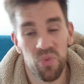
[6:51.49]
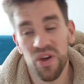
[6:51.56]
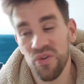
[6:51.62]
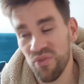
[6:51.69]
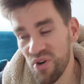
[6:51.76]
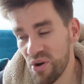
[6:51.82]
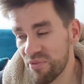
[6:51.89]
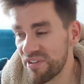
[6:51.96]

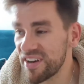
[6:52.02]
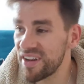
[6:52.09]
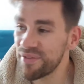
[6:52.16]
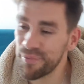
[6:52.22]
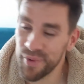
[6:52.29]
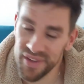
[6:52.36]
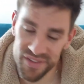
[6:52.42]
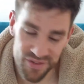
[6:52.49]
we worry
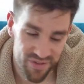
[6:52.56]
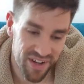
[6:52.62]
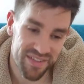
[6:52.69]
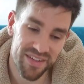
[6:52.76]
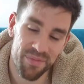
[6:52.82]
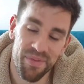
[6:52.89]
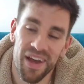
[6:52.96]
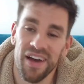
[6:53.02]
and we
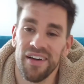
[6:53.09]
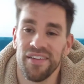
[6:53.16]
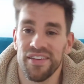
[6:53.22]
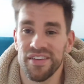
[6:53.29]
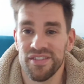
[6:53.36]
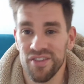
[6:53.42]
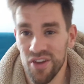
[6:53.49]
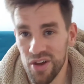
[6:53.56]
stress
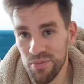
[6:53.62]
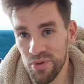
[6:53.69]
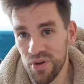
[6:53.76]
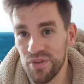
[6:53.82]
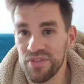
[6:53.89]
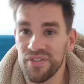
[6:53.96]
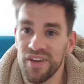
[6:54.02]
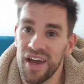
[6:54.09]
about the turmoils